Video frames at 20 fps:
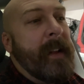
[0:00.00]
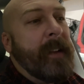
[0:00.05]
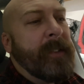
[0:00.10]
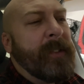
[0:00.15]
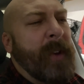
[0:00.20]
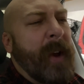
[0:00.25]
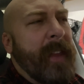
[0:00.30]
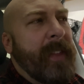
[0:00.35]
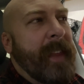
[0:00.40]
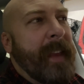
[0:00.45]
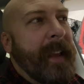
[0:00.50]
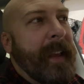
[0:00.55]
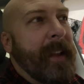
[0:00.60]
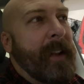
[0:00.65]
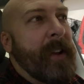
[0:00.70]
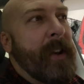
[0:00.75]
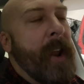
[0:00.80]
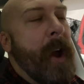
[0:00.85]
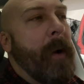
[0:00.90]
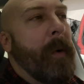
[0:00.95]
So I think
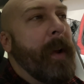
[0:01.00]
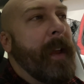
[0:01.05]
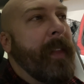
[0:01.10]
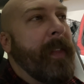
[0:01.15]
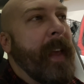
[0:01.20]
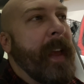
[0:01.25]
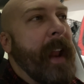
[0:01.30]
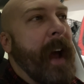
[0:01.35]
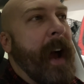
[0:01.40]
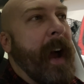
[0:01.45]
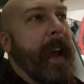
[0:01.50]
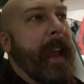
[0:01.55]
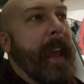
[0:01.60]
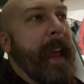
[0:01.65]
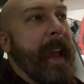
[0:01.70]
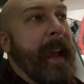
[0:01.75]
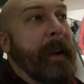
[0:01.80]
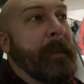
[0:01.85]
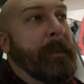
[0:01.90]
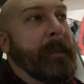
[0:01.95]
knowing that I
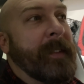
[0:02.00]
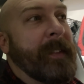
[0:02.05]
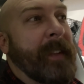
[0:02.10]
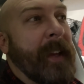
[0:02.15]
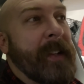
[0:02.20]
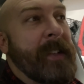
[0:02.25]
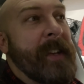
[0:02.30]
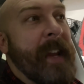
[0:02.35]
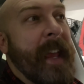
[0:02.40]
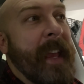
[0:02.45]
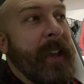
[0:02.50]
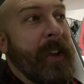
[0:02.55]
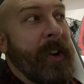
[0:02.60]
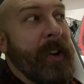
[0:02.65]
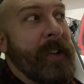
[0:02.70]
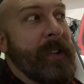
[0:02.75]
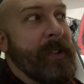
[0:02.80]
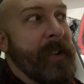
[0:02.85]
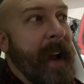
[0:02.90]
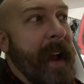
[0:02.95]
am such a
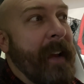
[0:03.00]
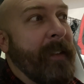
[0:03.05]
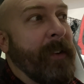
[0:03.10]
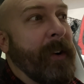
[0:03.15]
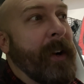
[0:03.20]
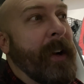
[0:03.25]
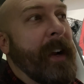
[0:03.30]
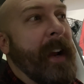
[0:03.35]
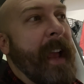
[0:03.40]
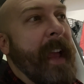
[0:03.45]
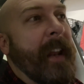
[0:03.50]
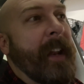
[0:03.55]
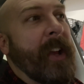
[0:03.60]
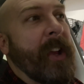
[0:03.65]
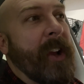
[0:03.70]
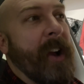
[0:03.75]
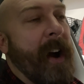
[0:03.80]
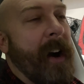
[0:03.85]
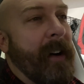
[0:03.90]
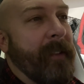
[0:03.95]
good driver and a
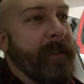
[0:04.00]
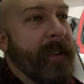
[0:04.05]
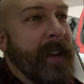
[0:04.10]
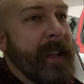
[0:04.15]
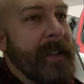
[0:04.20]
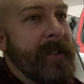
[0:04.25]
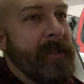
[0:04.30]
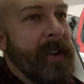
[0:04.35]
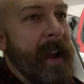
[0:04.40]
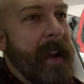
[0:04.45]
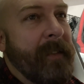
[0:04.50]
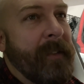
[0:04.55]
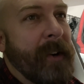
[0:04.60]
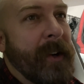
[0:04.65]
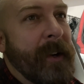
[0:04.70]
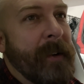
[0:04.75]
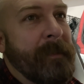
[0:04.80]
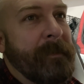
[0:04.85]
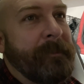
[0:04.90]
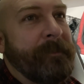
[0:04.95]
confident
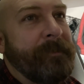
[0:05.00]
driver,